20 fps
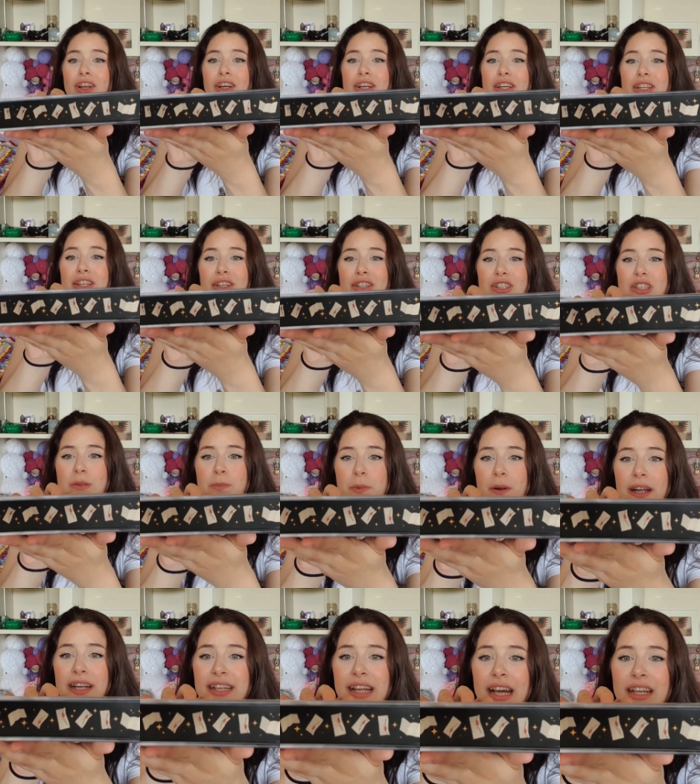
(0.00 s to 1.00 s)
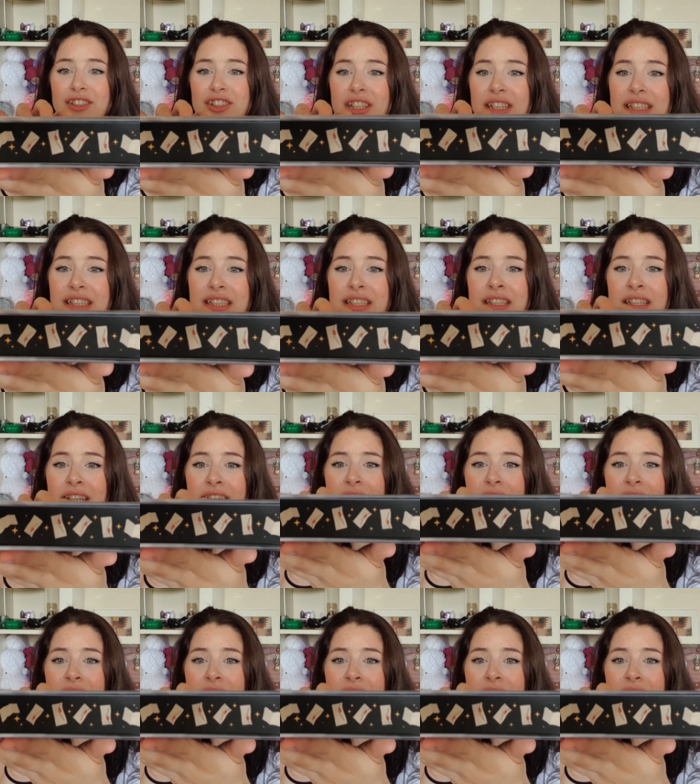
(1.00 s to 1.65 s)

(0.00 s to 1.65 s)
Look at those sprayed edges.